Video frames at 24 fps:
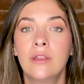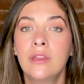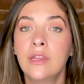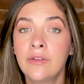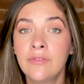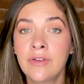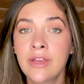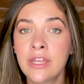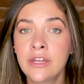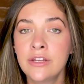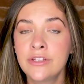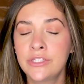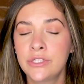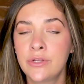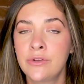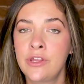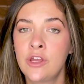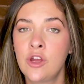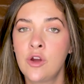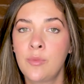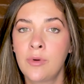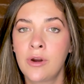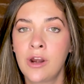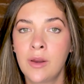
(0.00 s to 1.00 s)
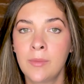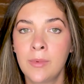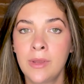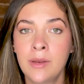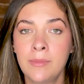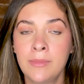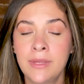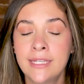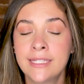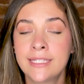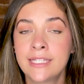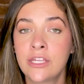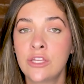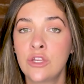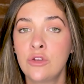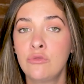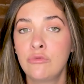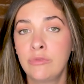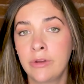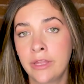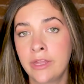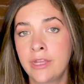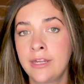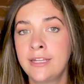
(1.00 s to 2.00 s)
Living in a studio apartment means that you
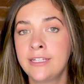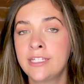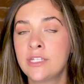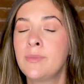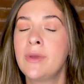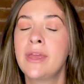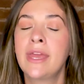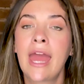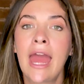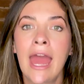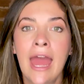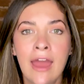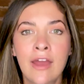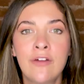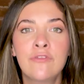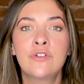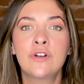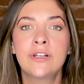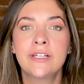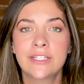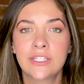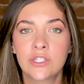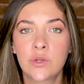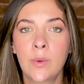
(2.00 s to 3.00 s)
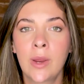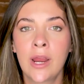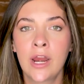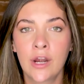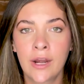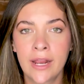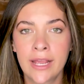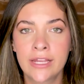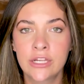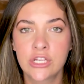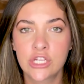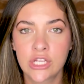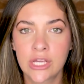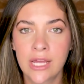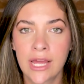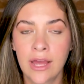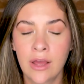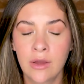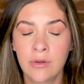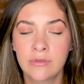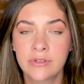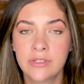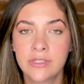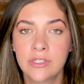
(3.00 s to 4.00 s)
really need to make every square inch
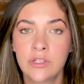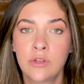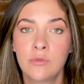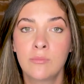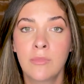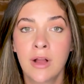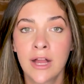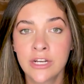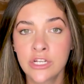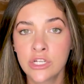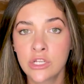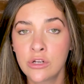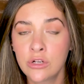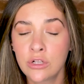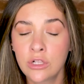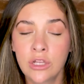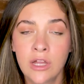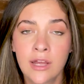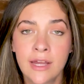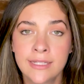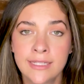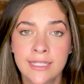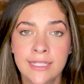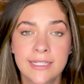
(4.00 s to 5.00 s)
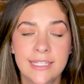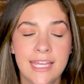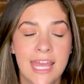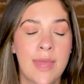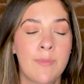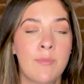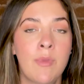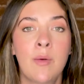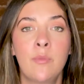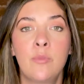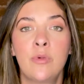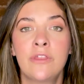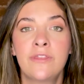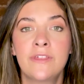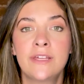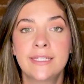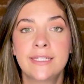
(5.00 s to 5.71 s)
count. So modular closets came up with a